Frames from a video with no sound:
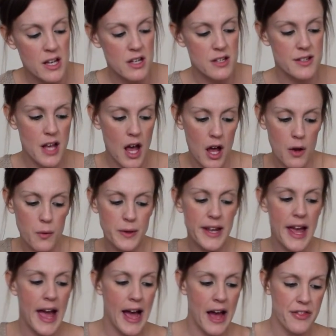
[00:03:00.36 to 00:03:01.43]
So
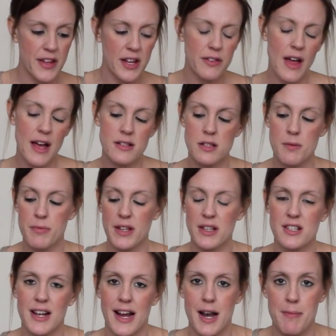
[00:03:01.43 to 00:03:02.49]
yeah, I think that's something
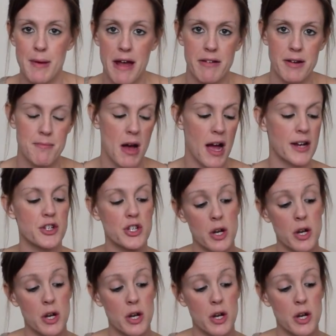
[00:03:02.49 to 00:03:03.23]
to kind of bear in mind.